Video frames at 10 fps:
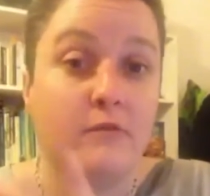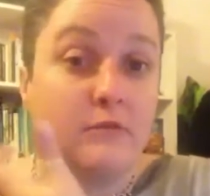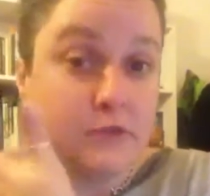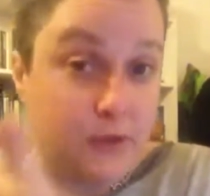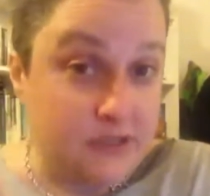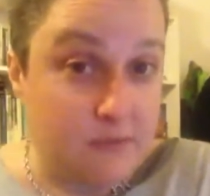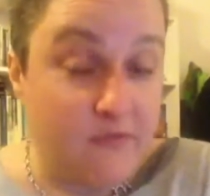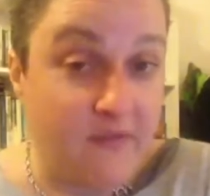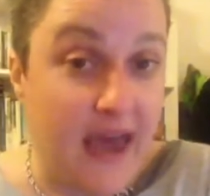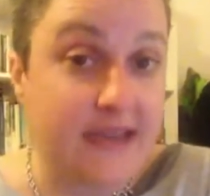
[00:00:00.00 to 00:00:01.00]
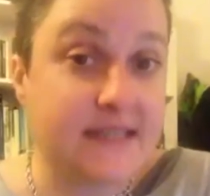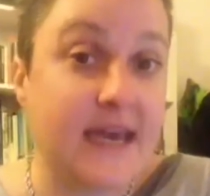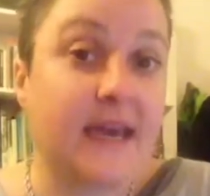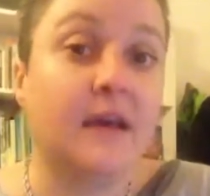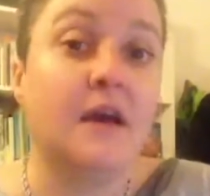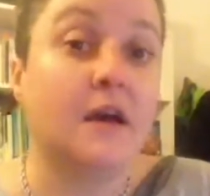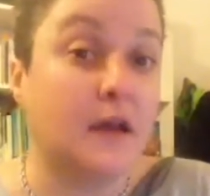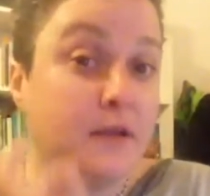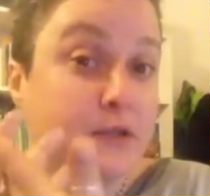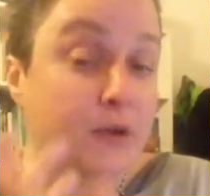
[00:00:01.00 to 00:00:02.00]
doing some reflecting,
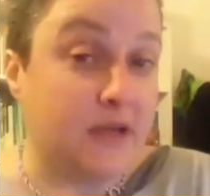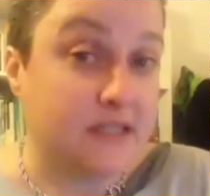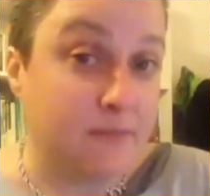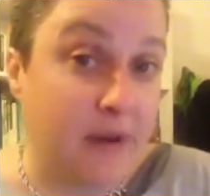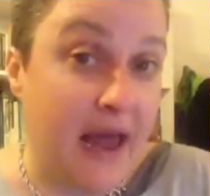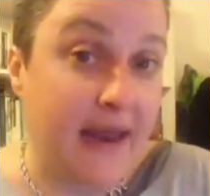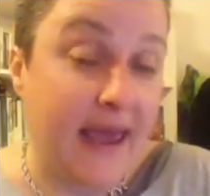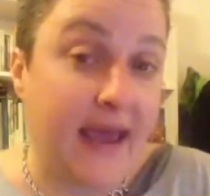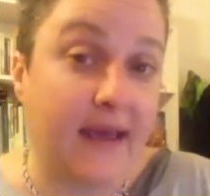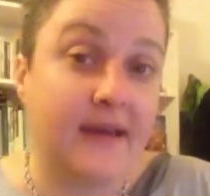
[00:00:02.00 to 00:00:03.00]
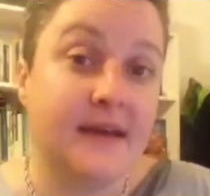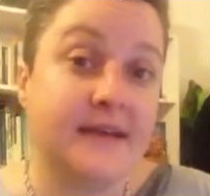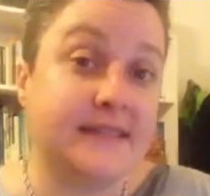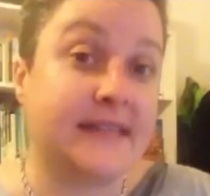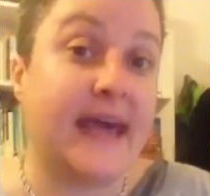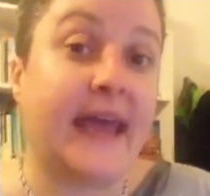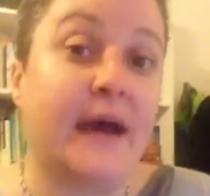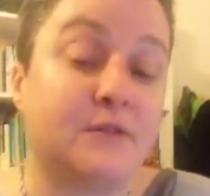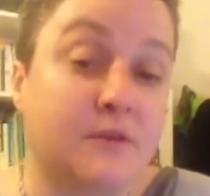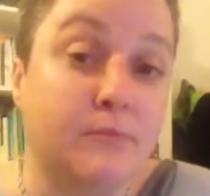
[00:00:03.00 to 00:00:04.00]
doing some planning, setting
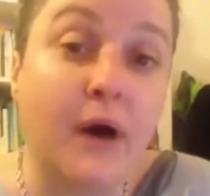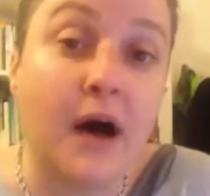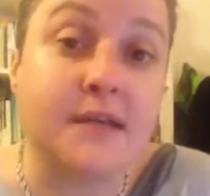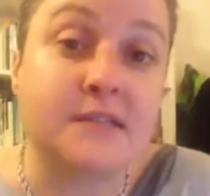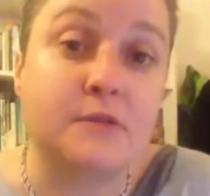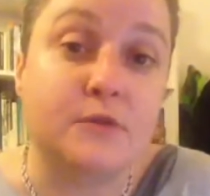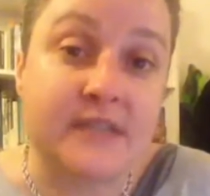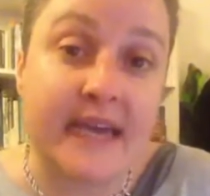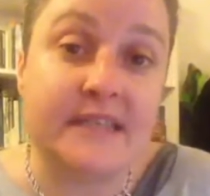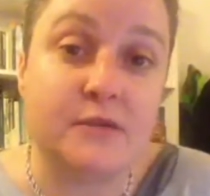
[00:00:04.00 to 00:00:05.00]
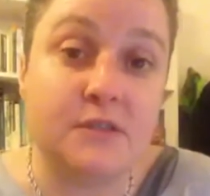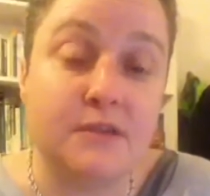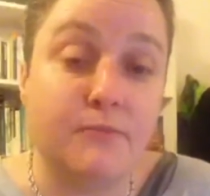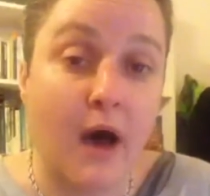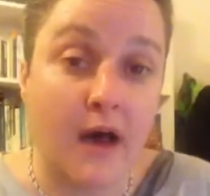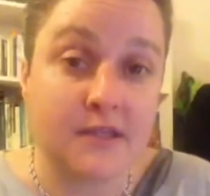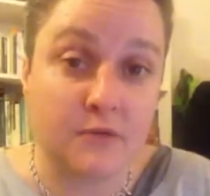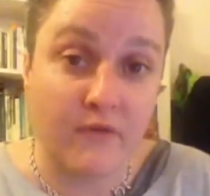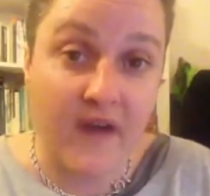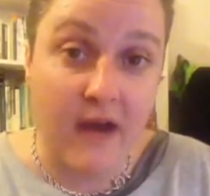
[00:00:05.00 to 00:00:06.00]
out some personal data and some
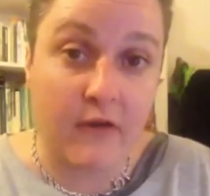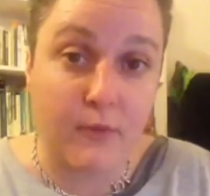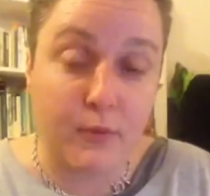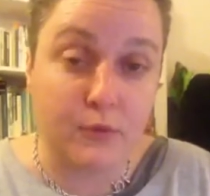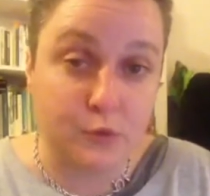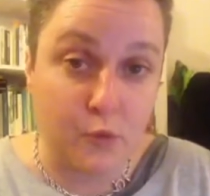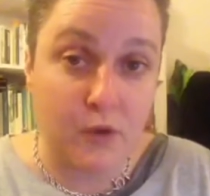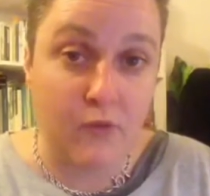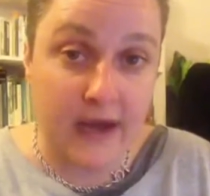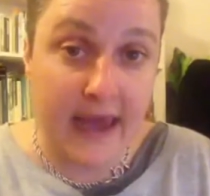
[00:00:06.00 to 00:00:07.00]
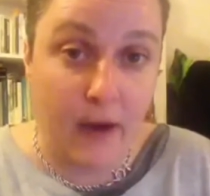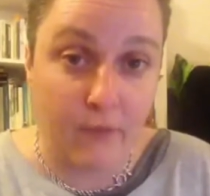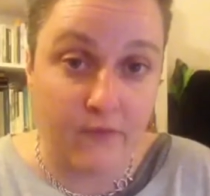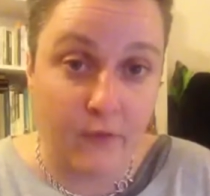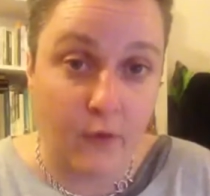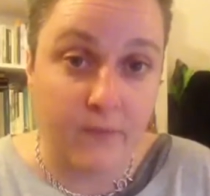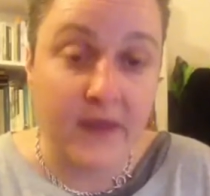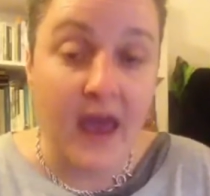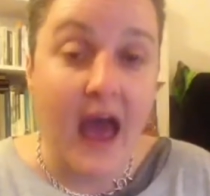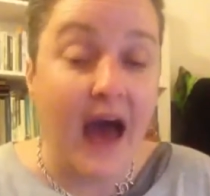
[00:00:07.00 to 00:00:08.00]
personal variables will be really helpful.
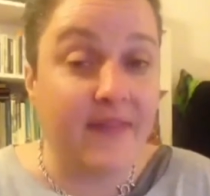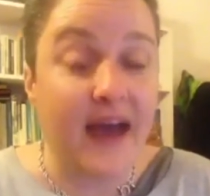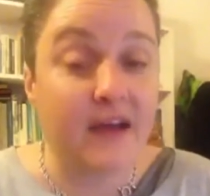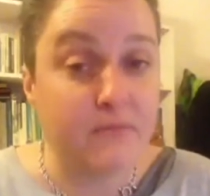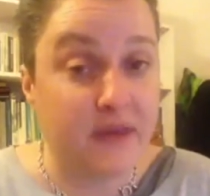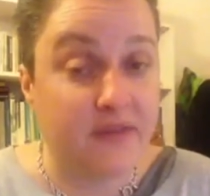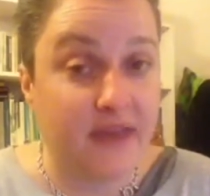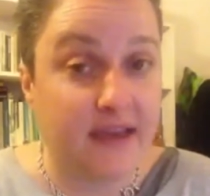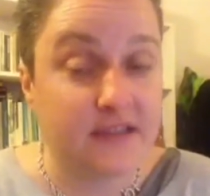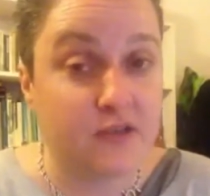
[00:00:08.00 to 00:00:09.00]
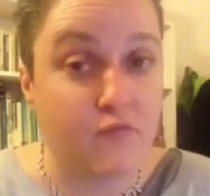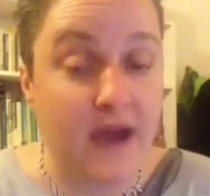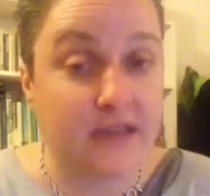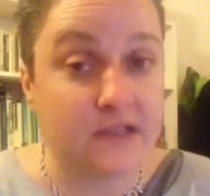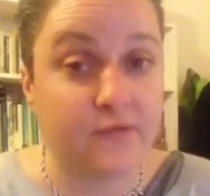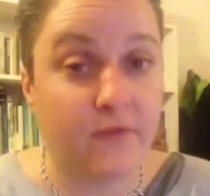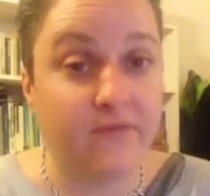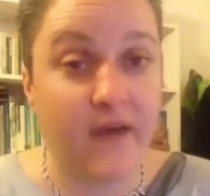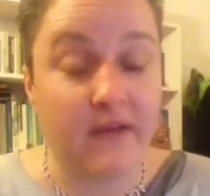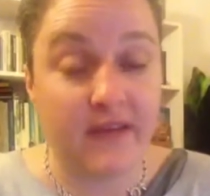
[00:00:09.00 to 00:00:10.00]
And that can be things that range from
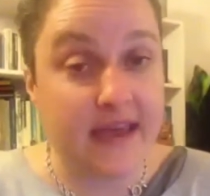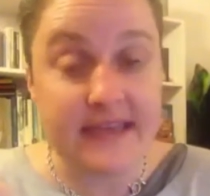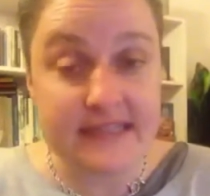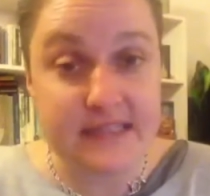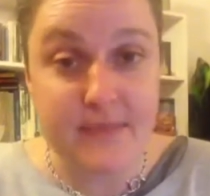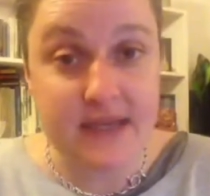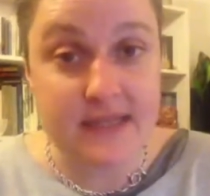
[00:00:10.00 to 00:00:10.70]
very easy to measure